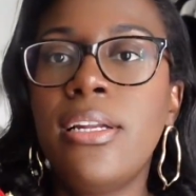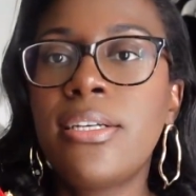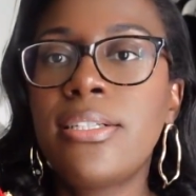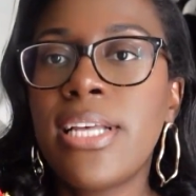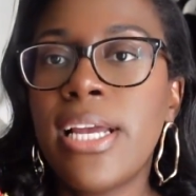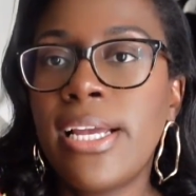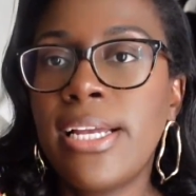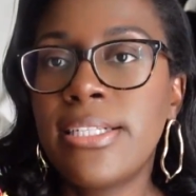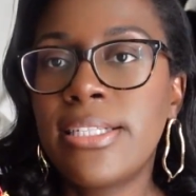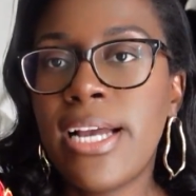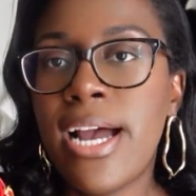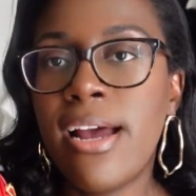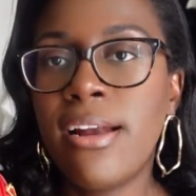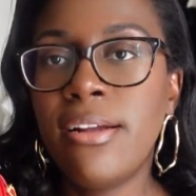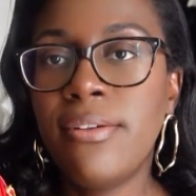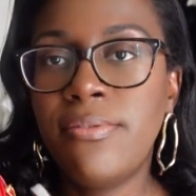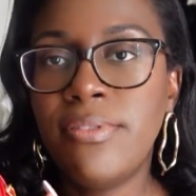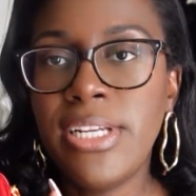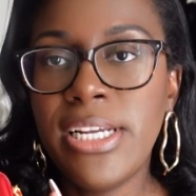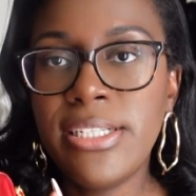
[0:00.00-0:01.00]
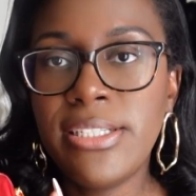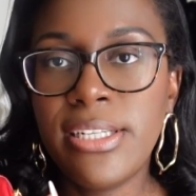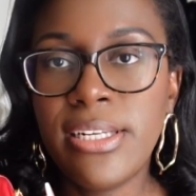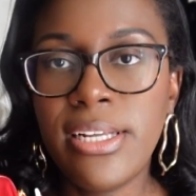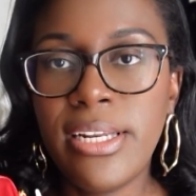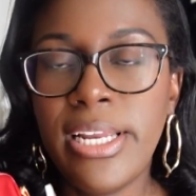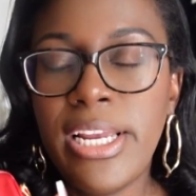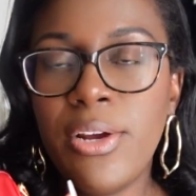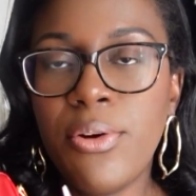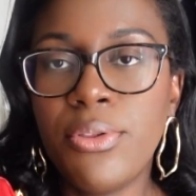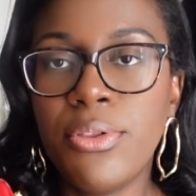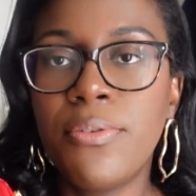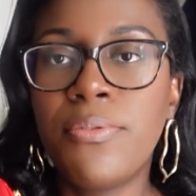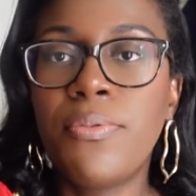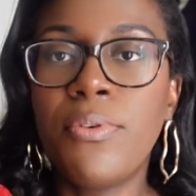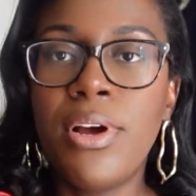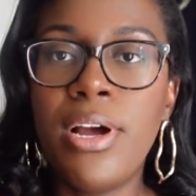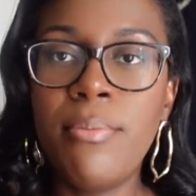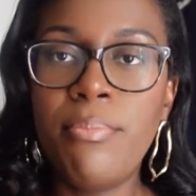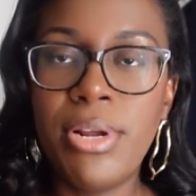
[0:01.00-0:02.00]
like it's kind of dented in here in the
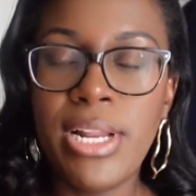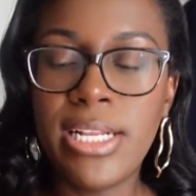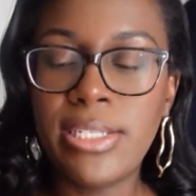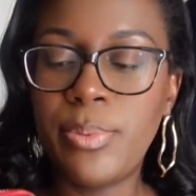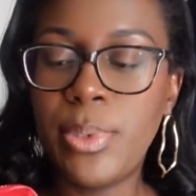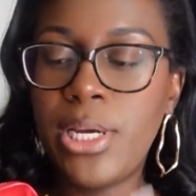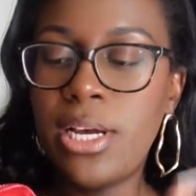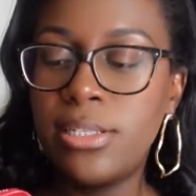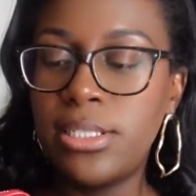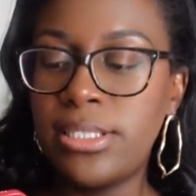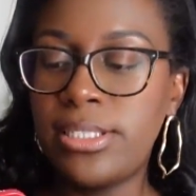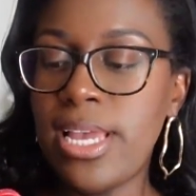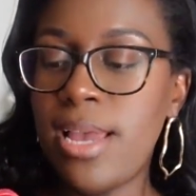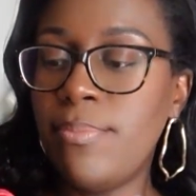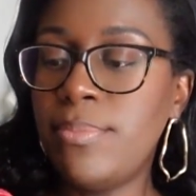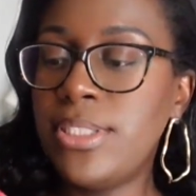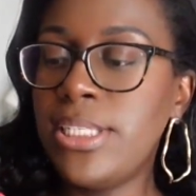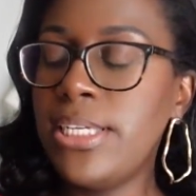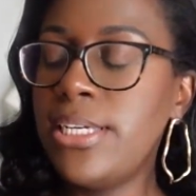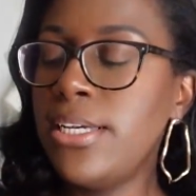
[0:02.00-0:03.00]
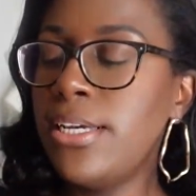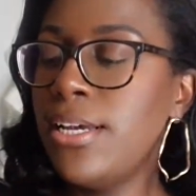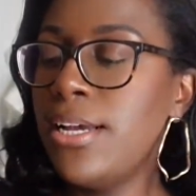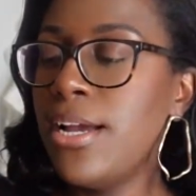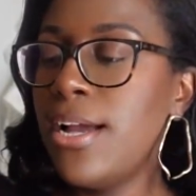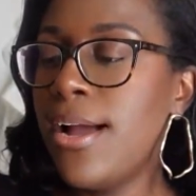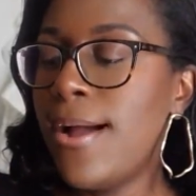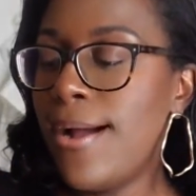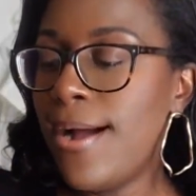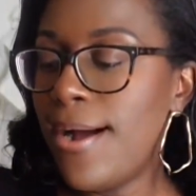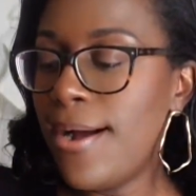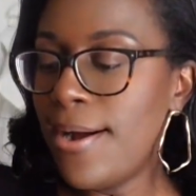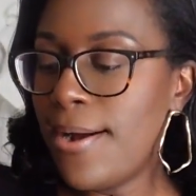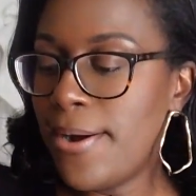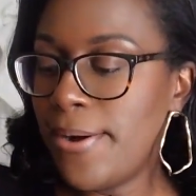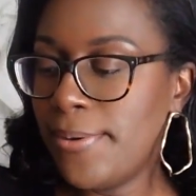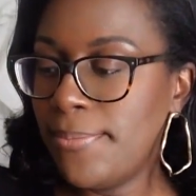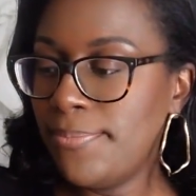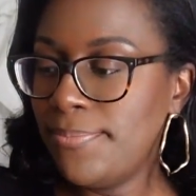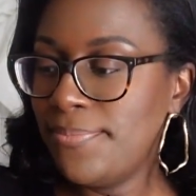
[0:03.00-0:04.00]
front, but that's because it's empty.
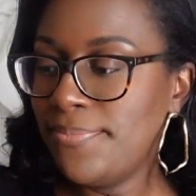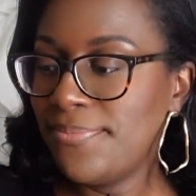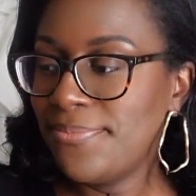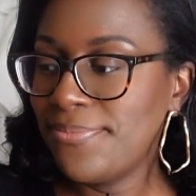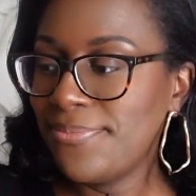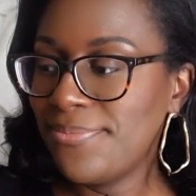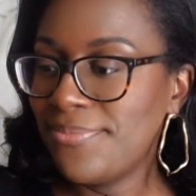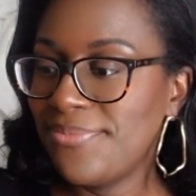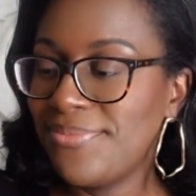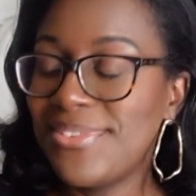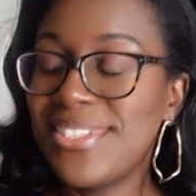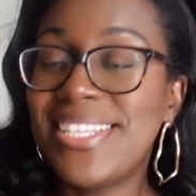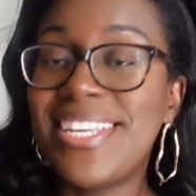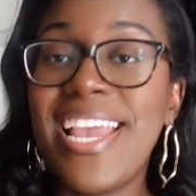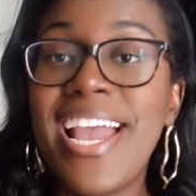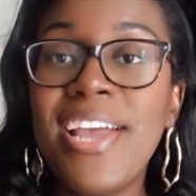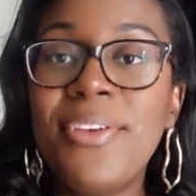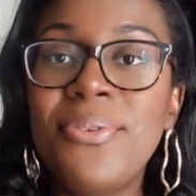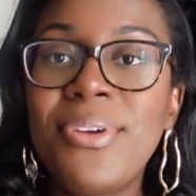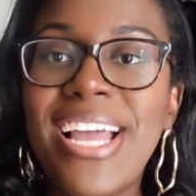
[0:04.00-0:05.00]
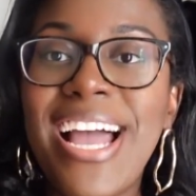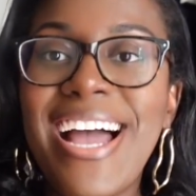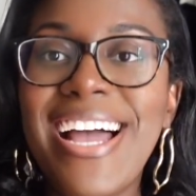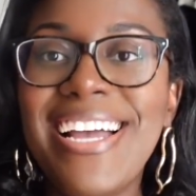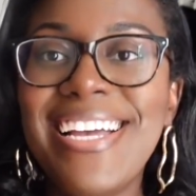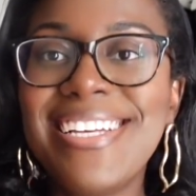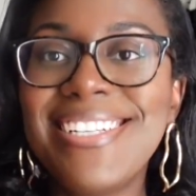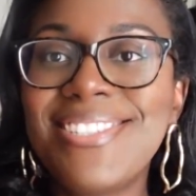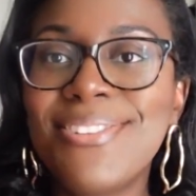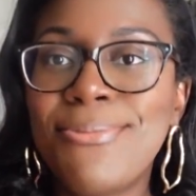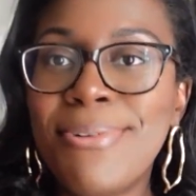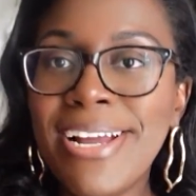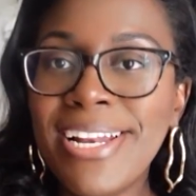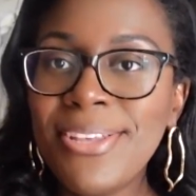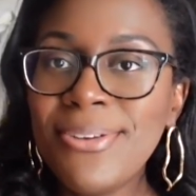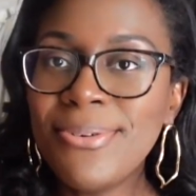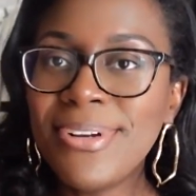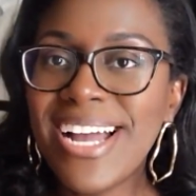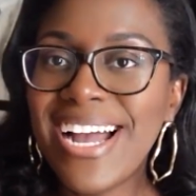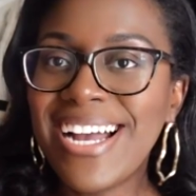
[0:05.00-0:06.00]
Yeah, you guys, what do
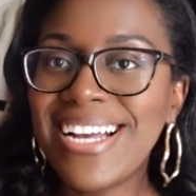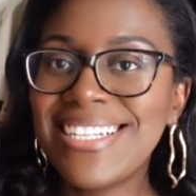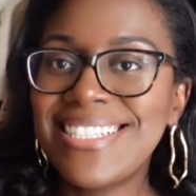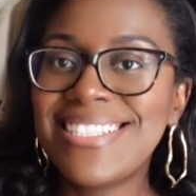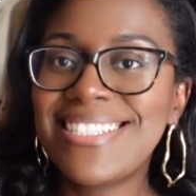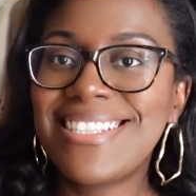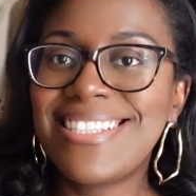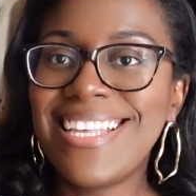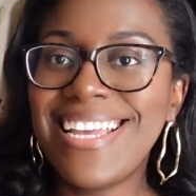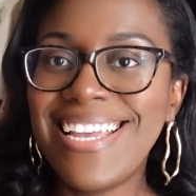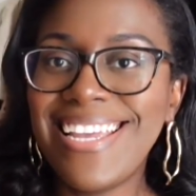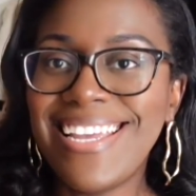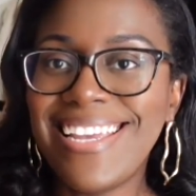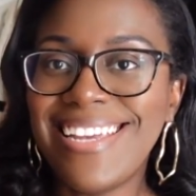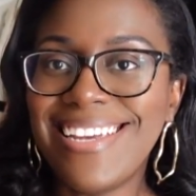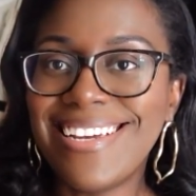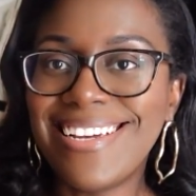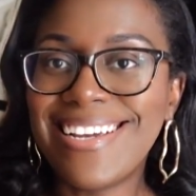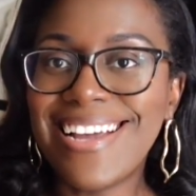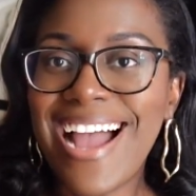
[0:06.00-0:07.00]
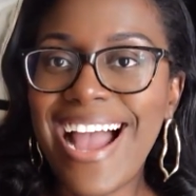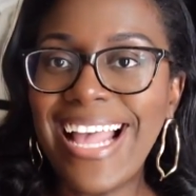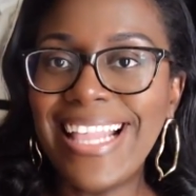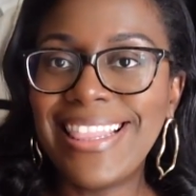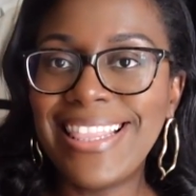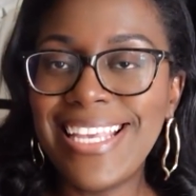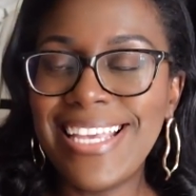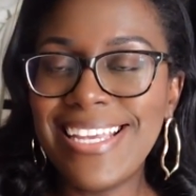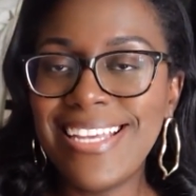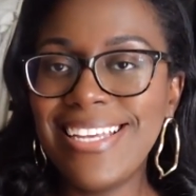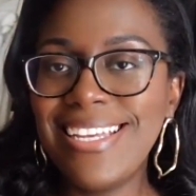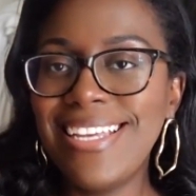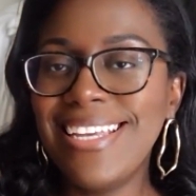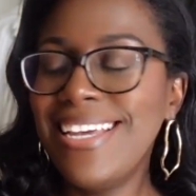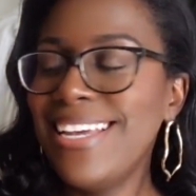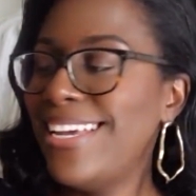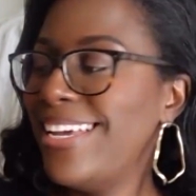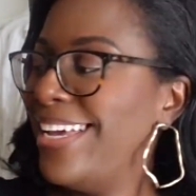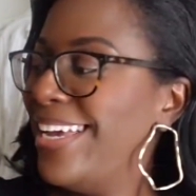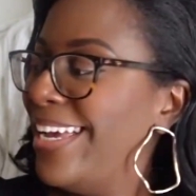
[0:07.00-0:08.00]
you guys think?
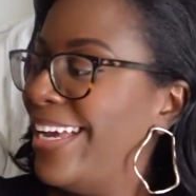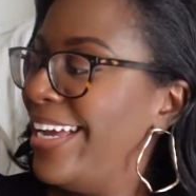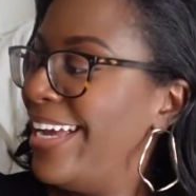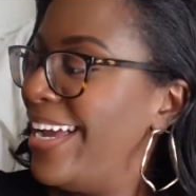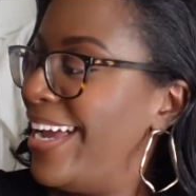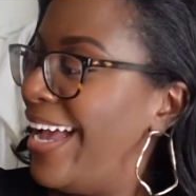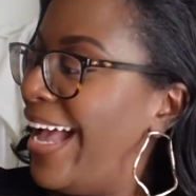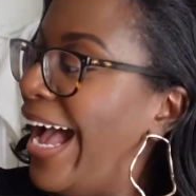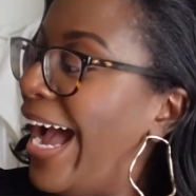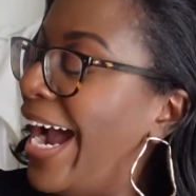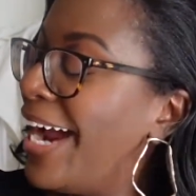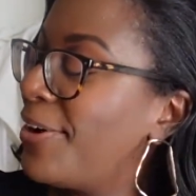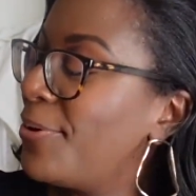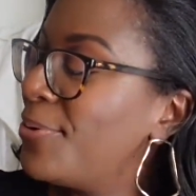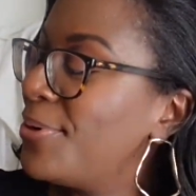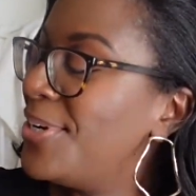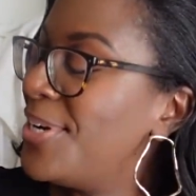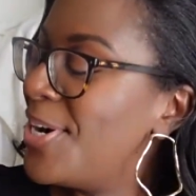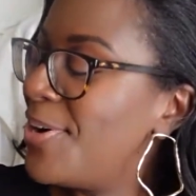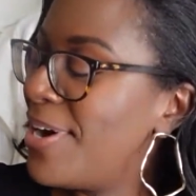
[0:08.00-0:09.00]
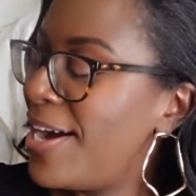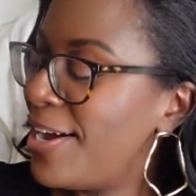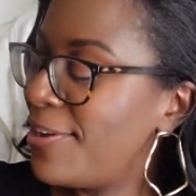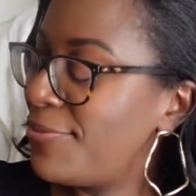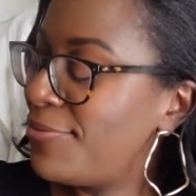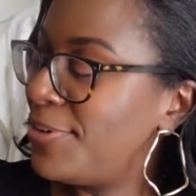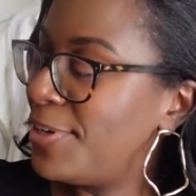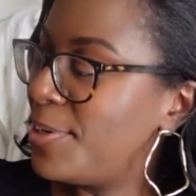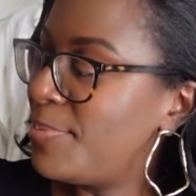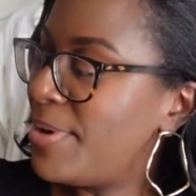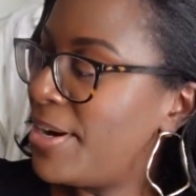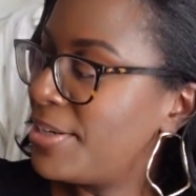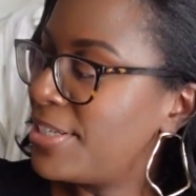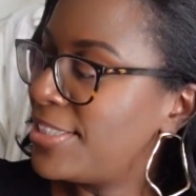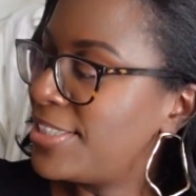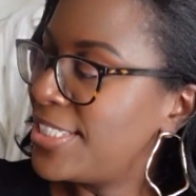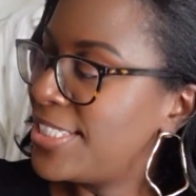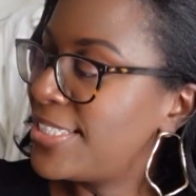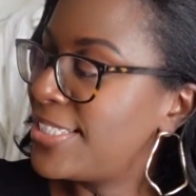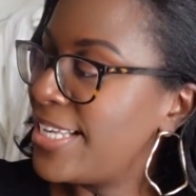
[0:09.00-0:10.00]
I don't know how I feel about
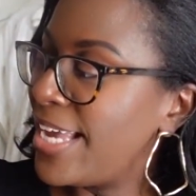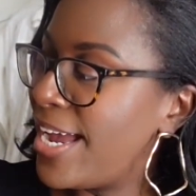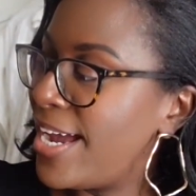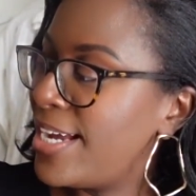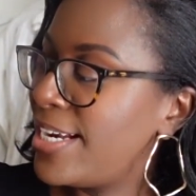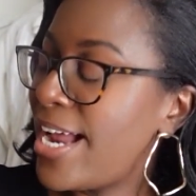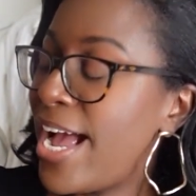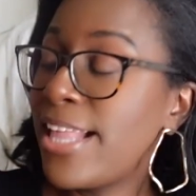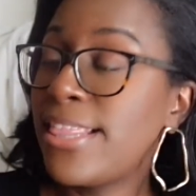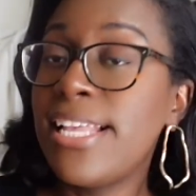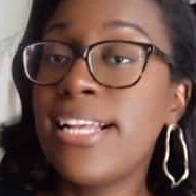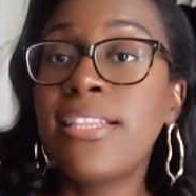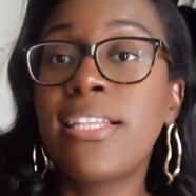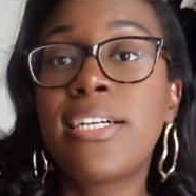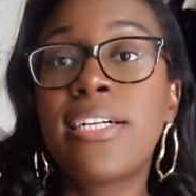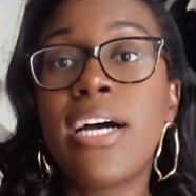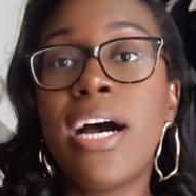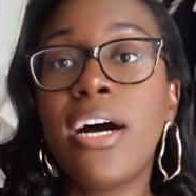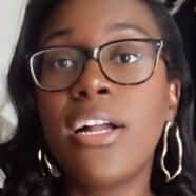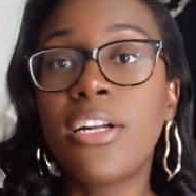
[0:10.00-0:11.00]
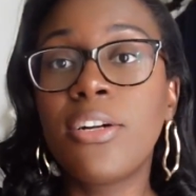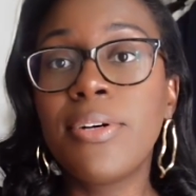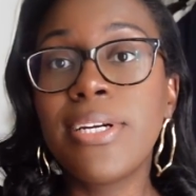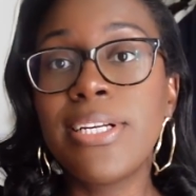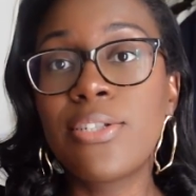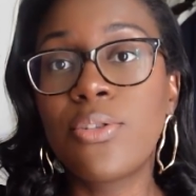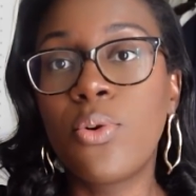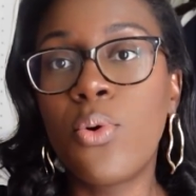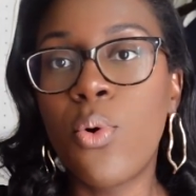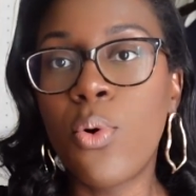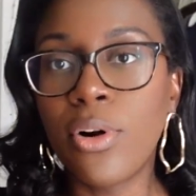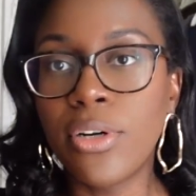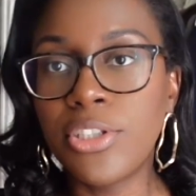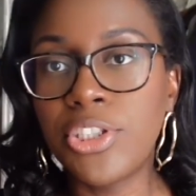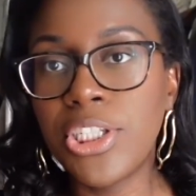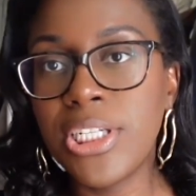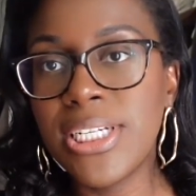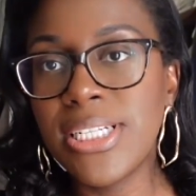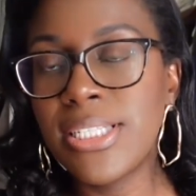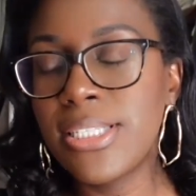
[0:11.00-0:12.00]
it just yet. I think the color is
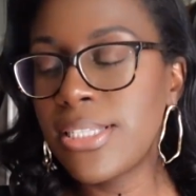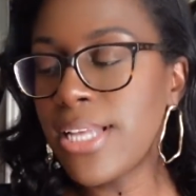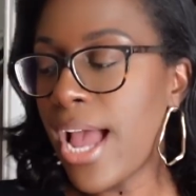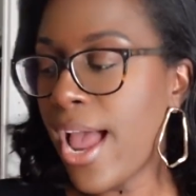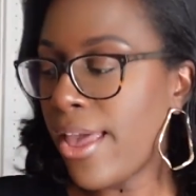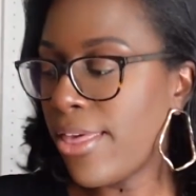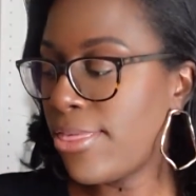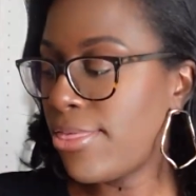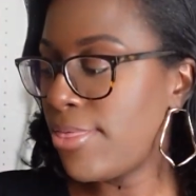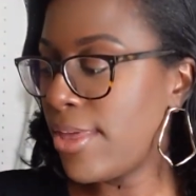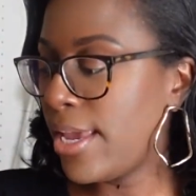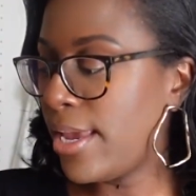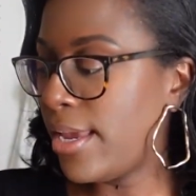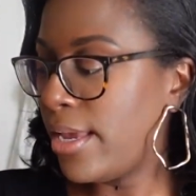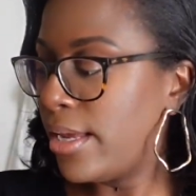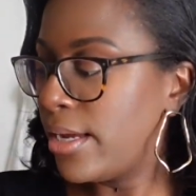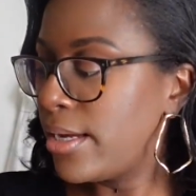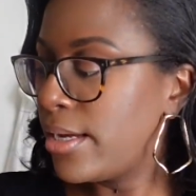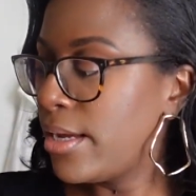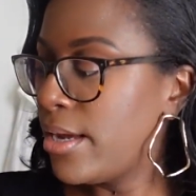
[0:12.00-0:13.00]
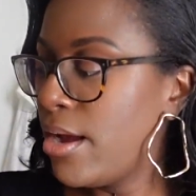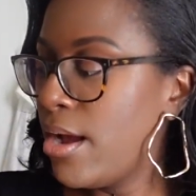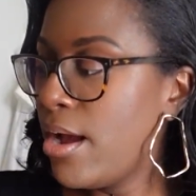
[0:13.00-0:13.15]
gorgeous. I think